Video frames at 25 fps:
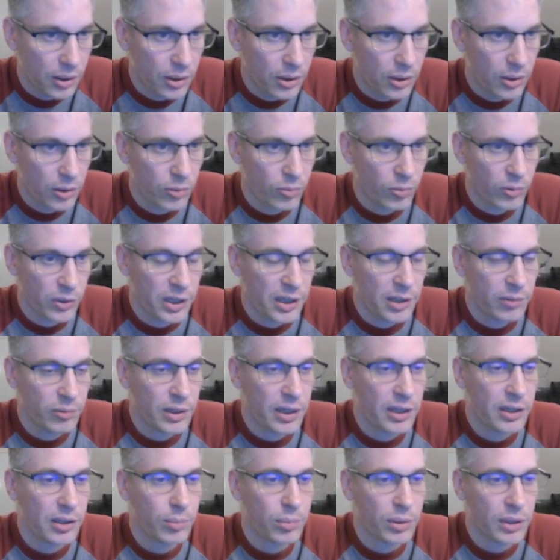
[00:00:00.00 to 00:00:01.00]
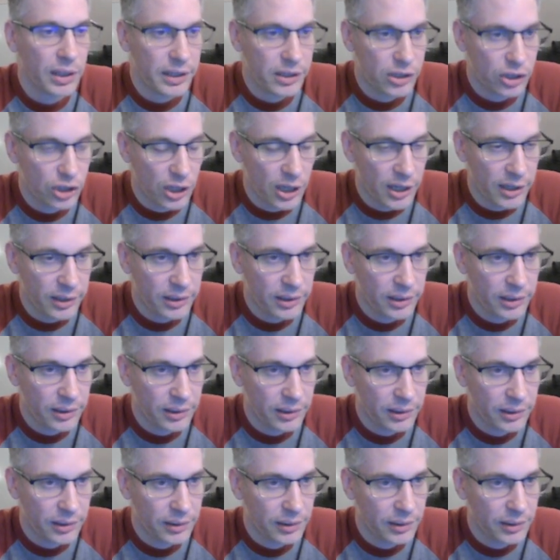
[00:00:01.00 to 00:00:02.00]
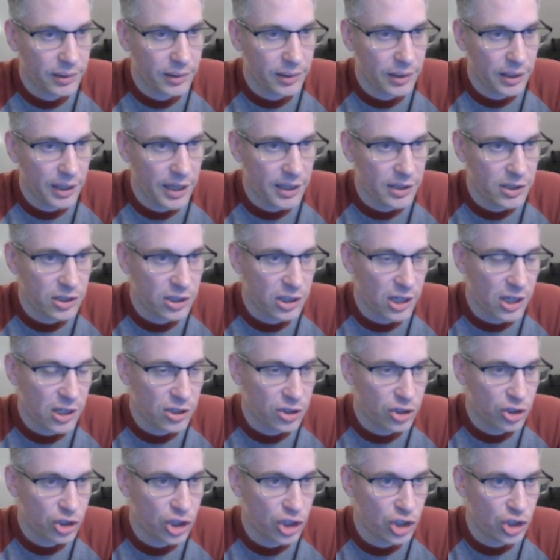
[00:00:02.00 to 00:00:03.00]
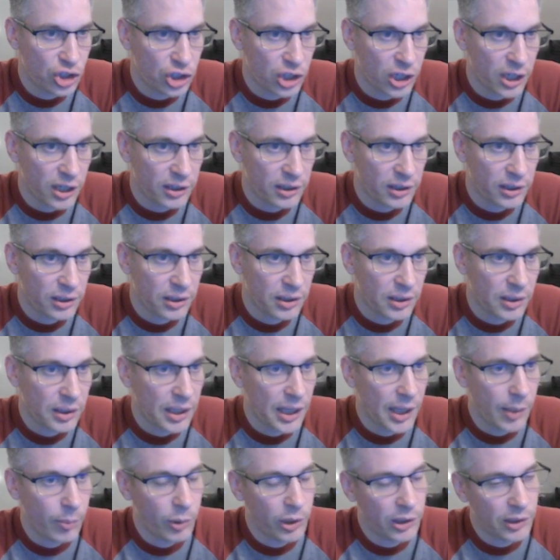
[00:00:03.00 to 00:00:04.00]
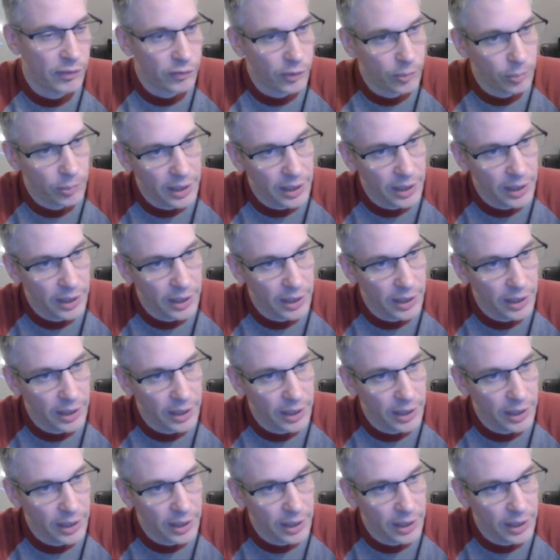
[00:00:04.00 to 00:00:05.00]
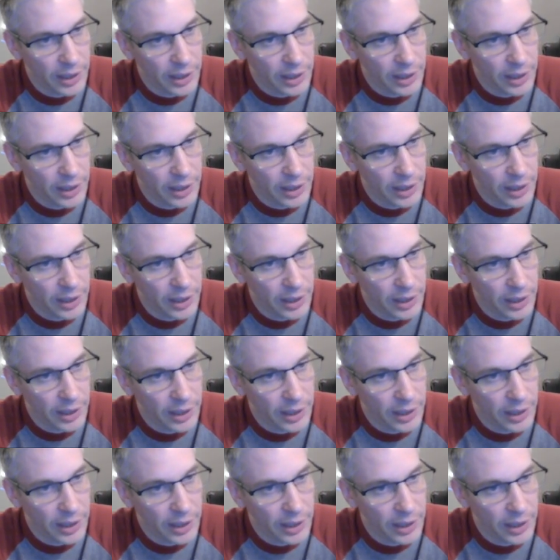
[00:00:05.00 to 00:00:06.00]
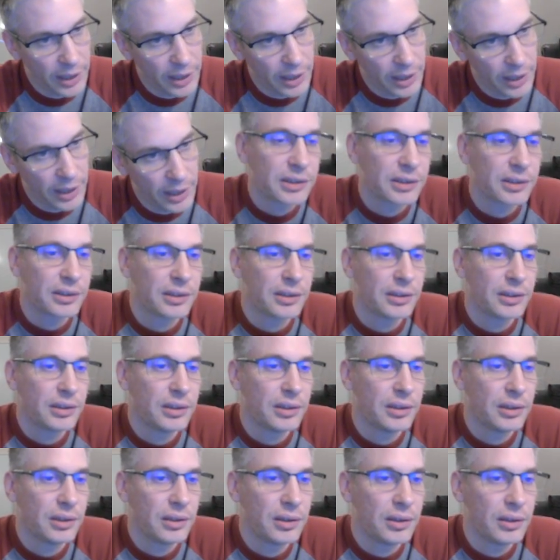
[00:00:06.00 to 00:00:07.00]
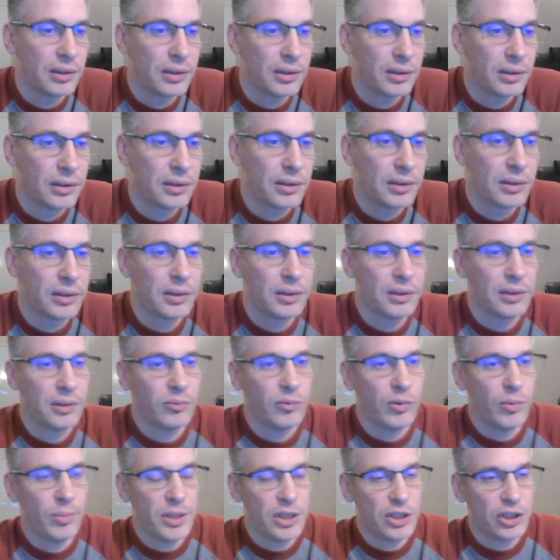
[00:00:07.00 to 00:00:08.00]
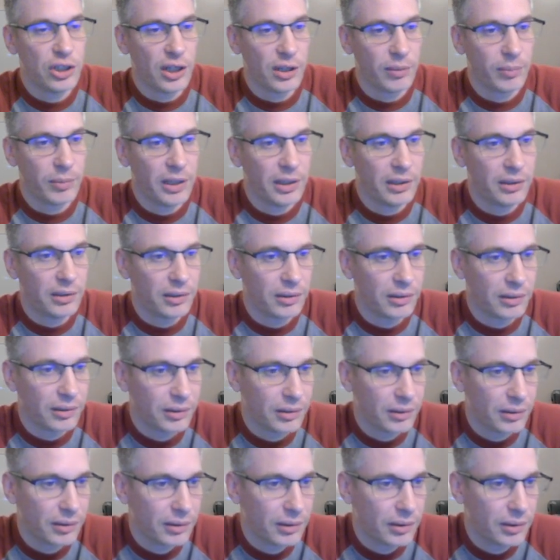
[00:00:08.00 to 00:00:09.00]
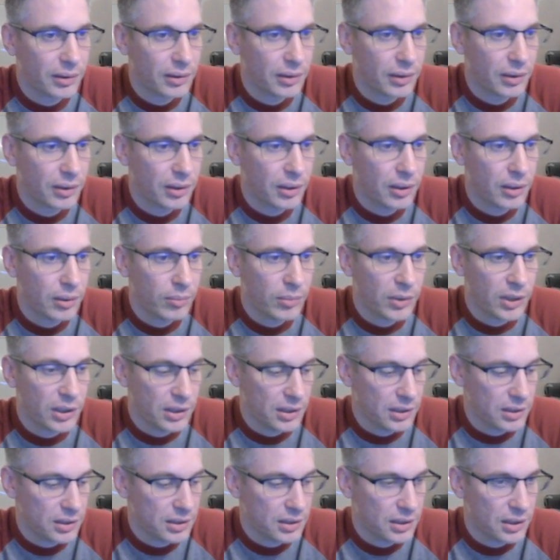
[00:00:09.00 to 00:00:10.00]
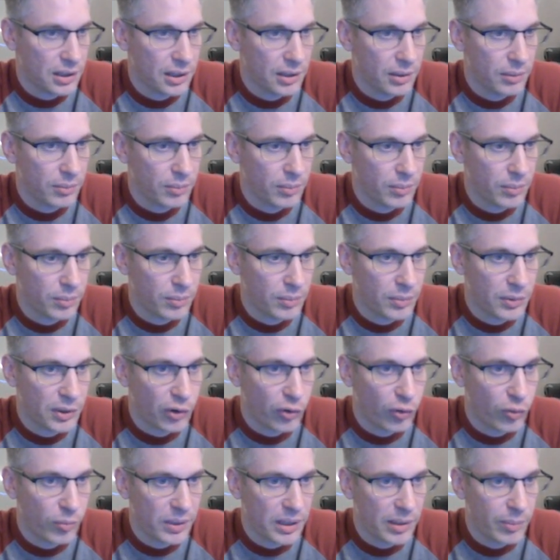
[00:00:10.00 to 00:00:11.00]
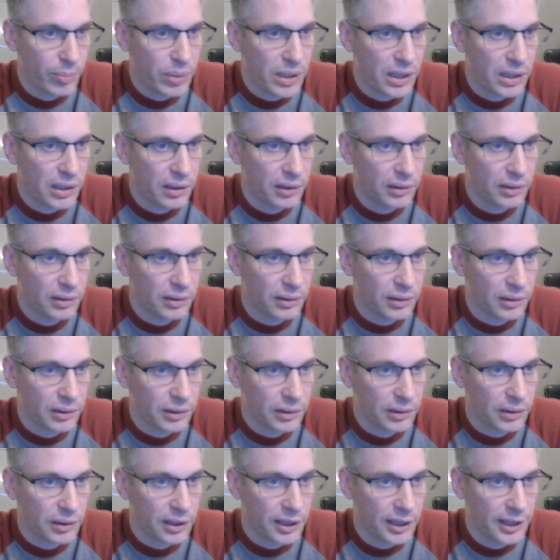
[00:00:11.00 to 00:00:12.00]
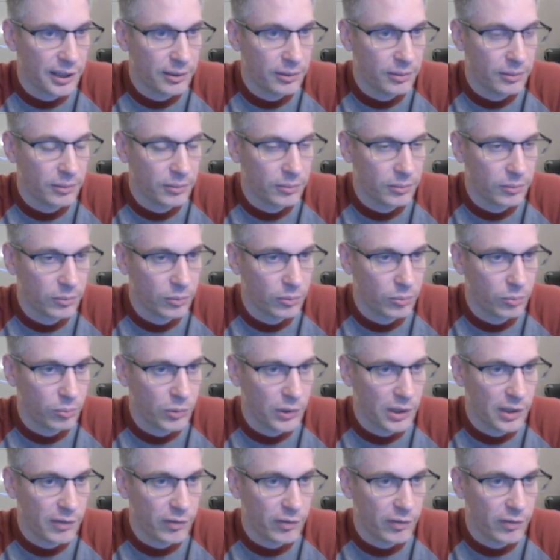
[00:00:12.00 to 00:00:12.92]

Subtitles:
We're getting ready to play check. H takes g check, and whatever black does next, rook takes. Will be checkmate, because there will be a pin on whatever